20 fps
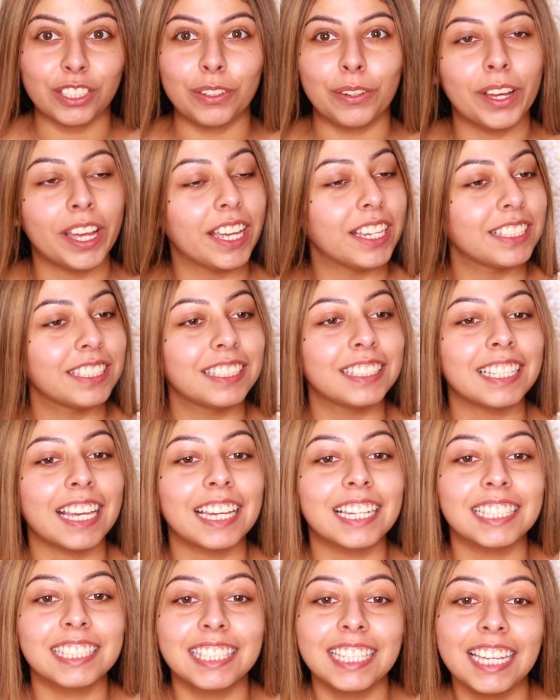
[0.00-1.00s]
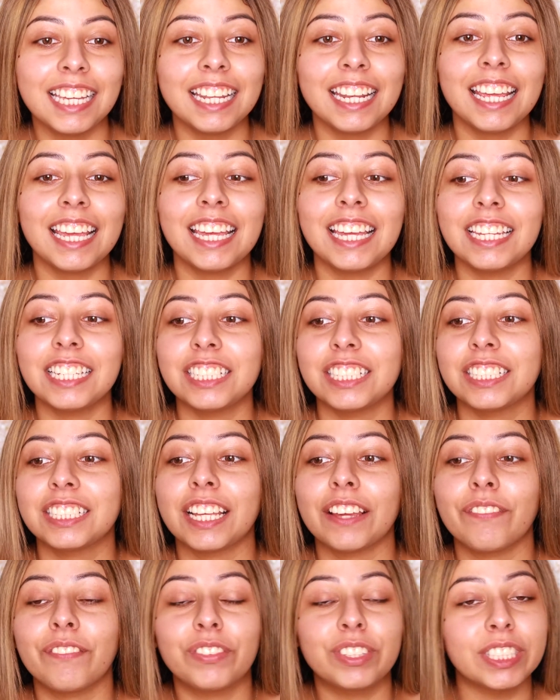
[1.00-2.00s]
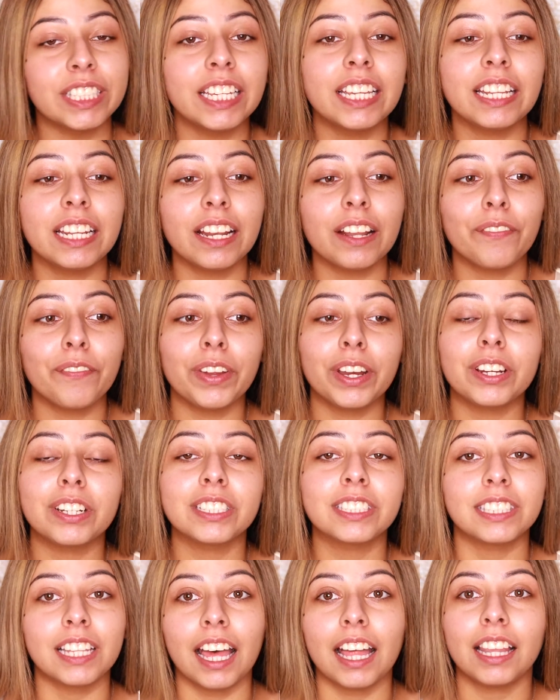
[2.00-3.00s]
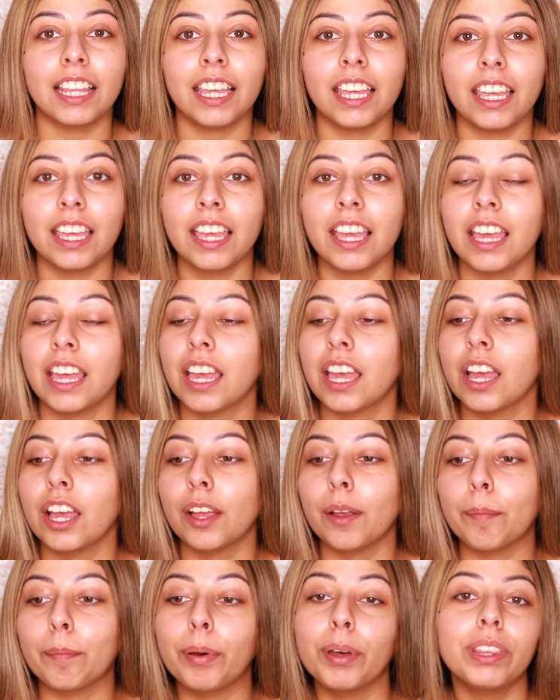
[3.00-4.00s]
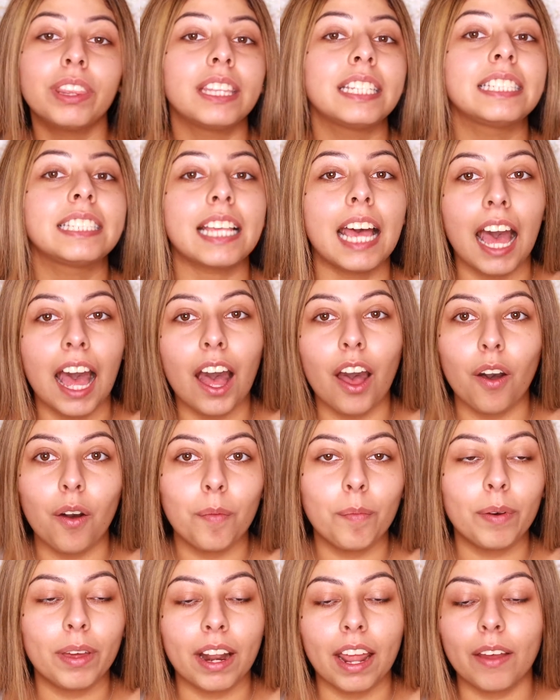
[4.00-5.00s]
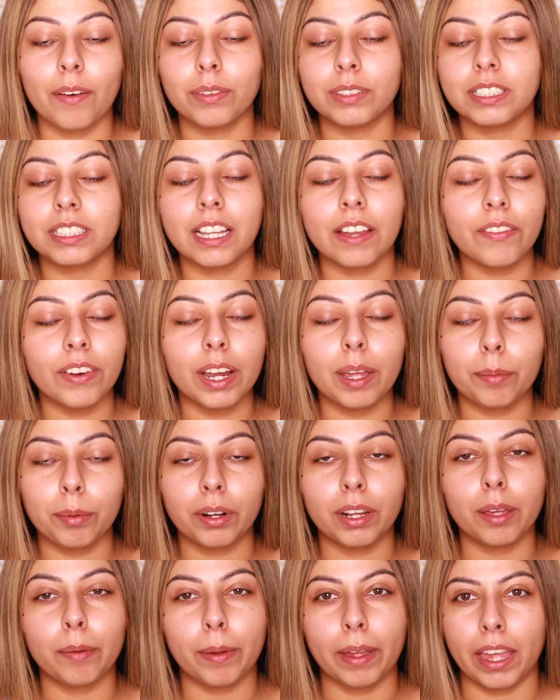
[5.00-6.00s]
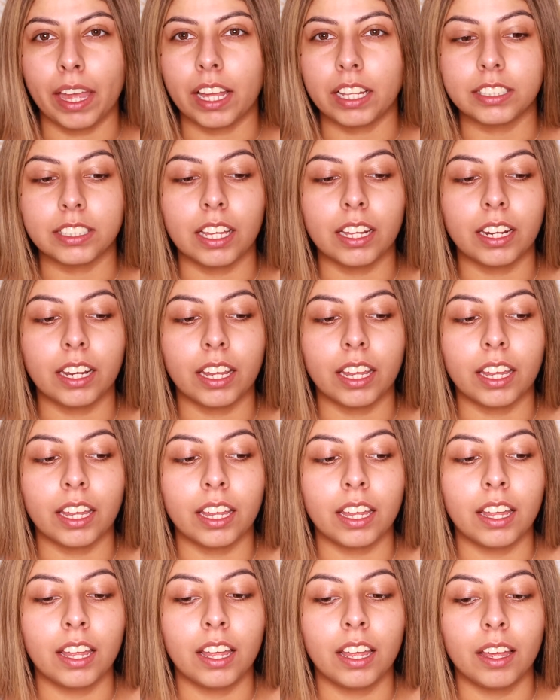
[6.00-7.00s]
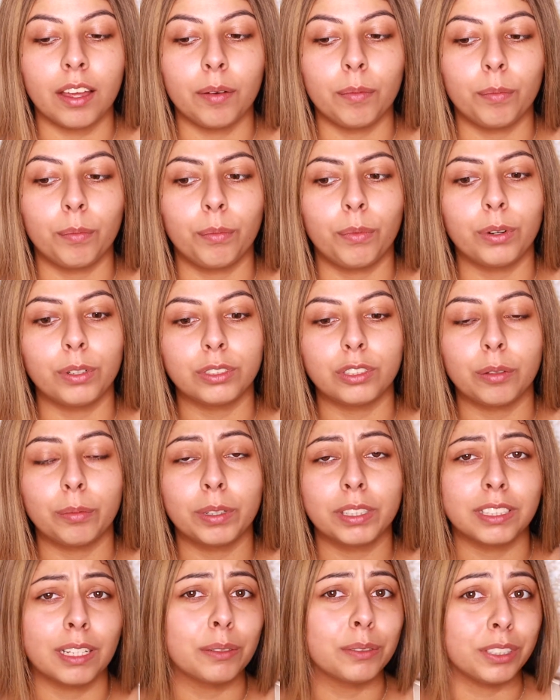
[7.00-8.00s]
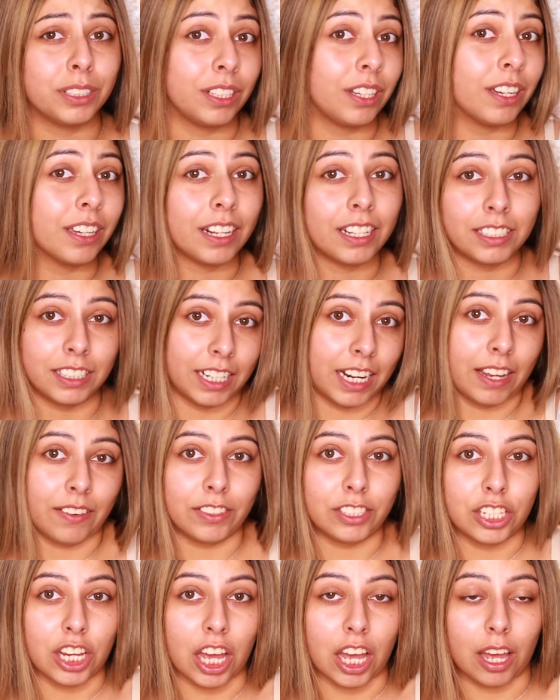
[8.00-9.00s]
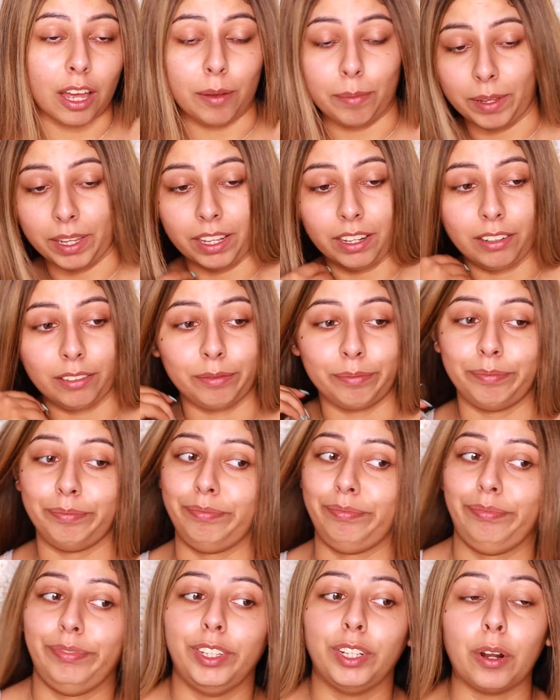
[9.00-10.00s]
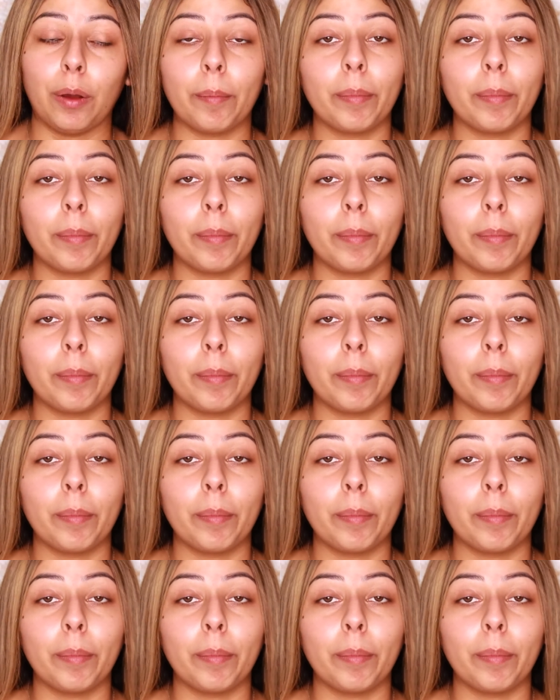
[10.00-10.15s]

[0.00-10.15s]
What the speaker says: Okay, since like teenage, since I've seen Farrah Sally put this out, but I was never able to get my hands on it. More so because I was young and I didn't have a job, and you know.